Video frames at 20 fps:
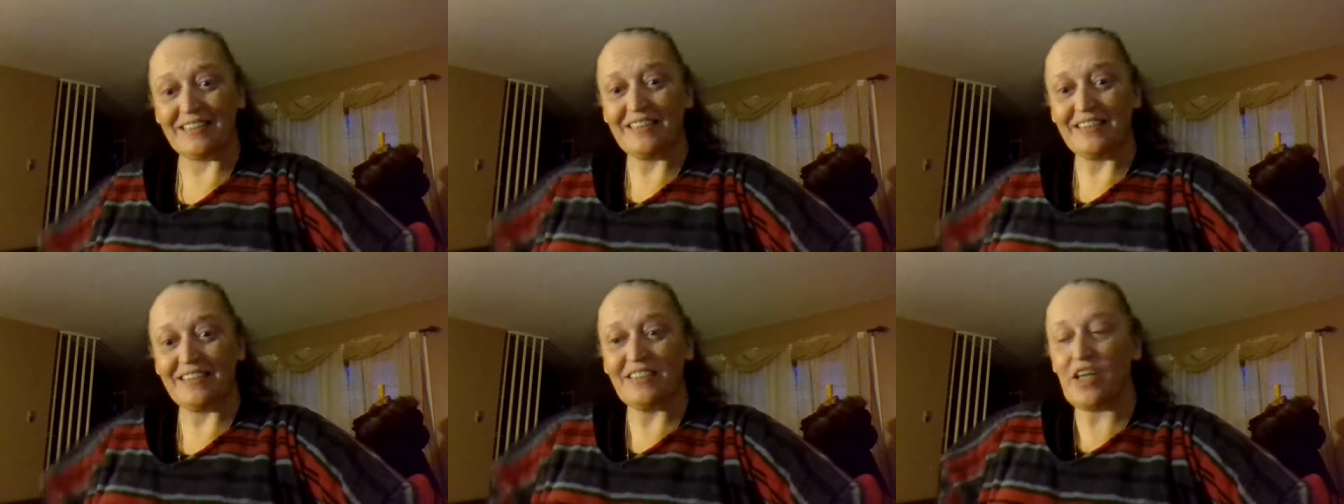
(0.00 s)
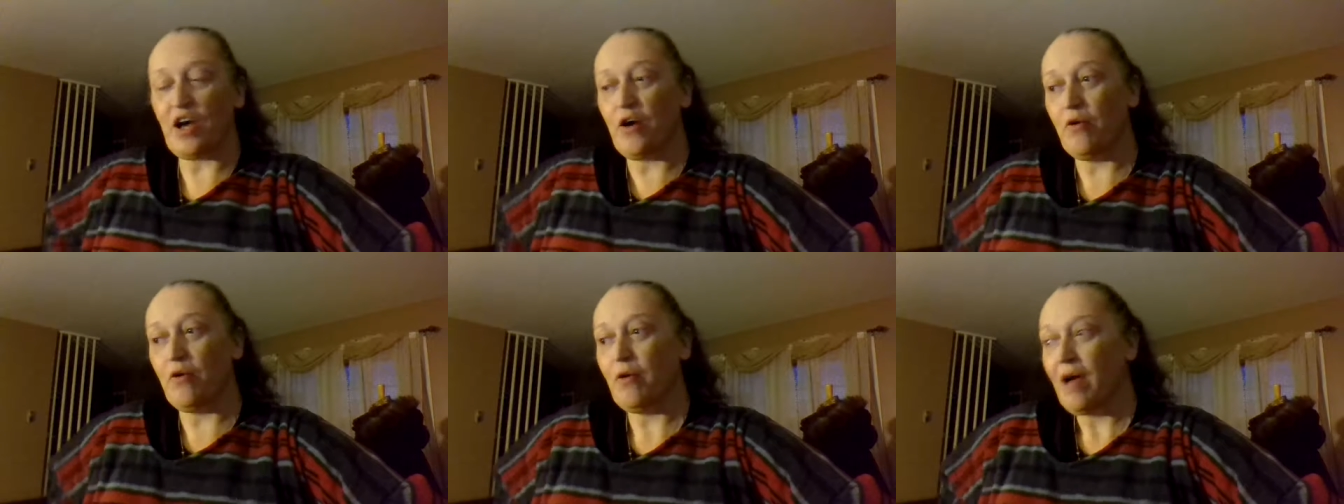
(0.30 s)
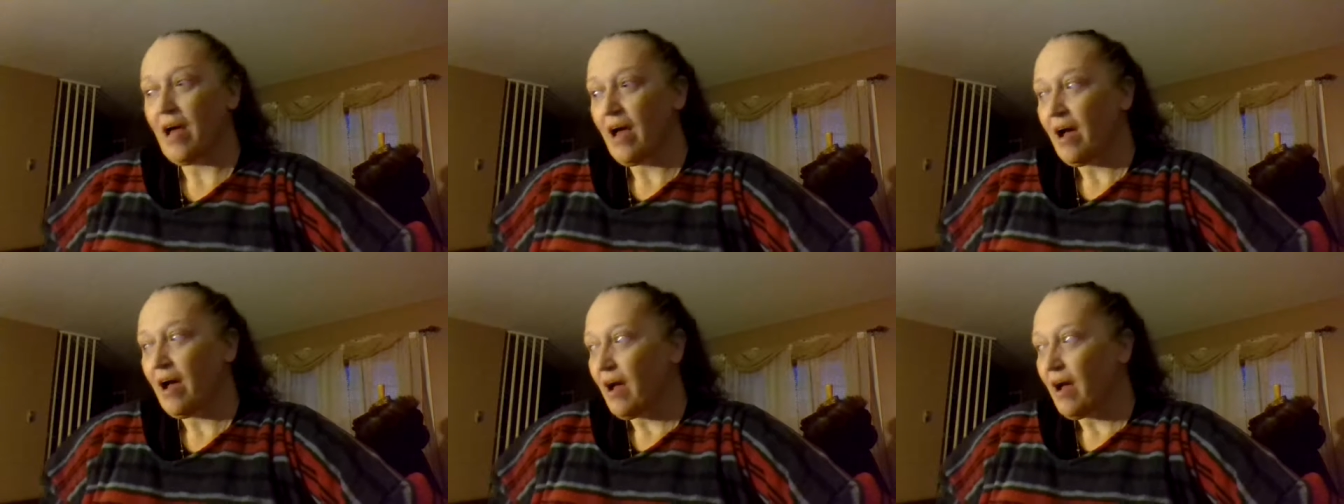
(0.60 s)
So,
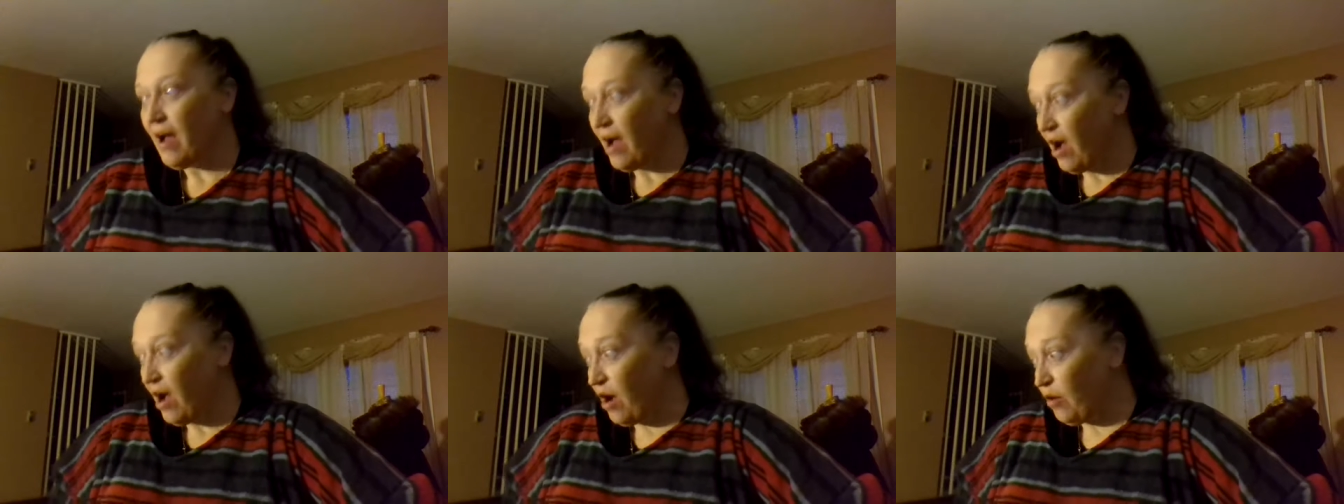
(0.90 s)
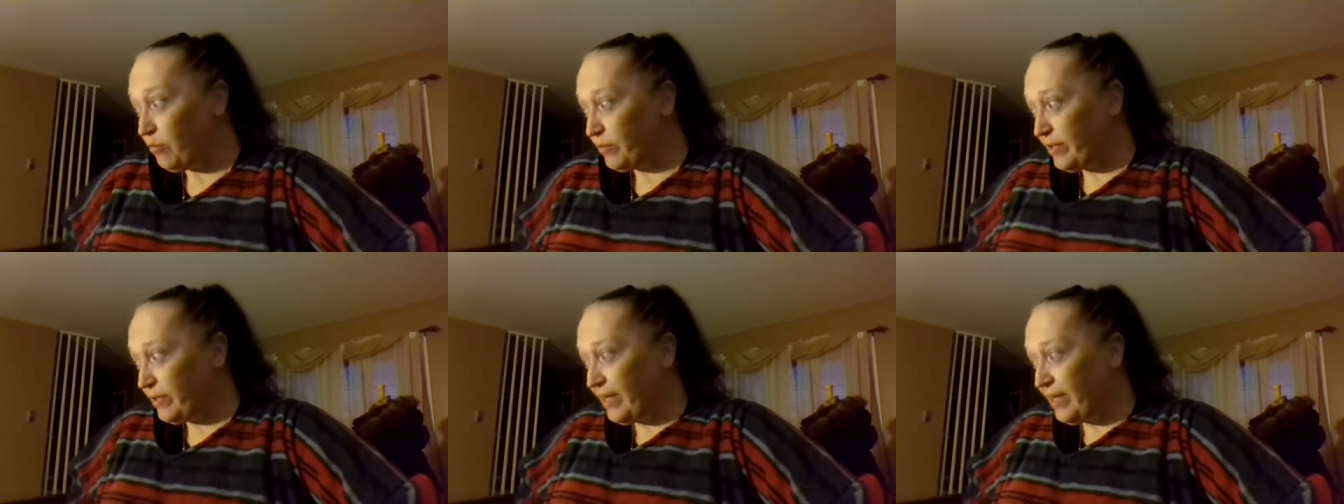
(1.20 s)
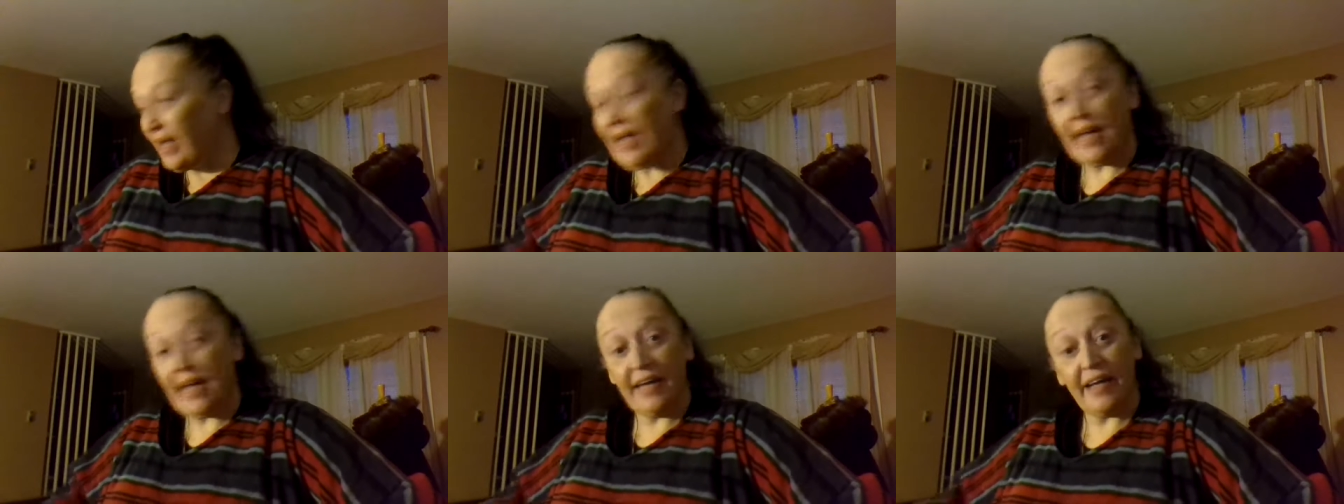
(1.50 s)
oh,
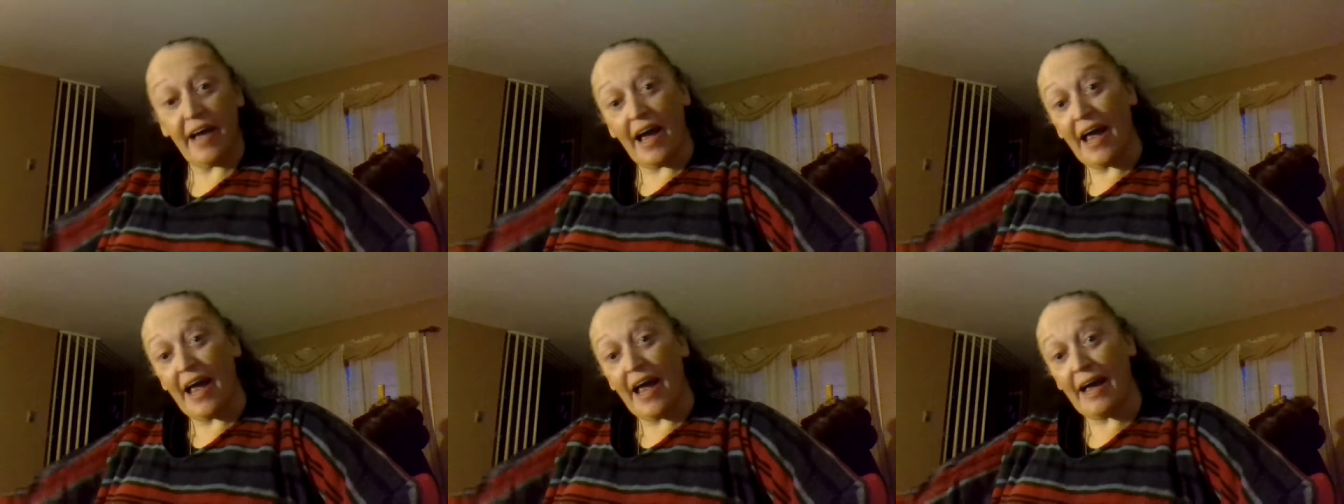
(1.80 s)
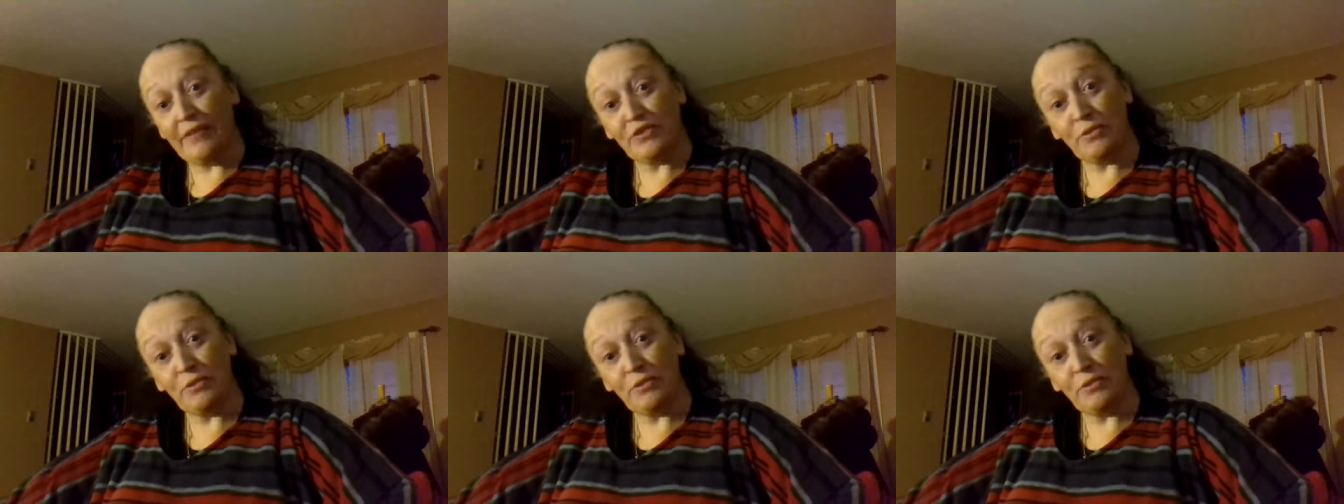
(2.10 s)
and I have